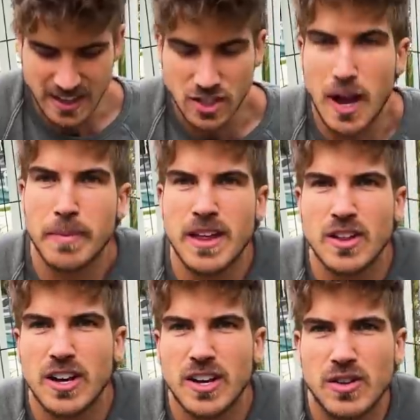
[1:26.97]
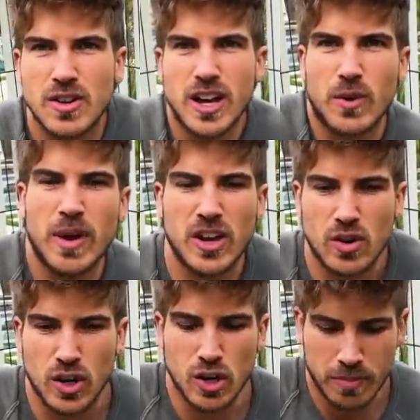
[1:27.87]
stop and they look at you. They're like, wait, you're
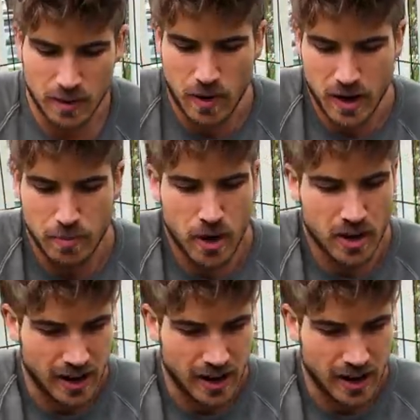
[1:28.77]
a human. Why are you barking?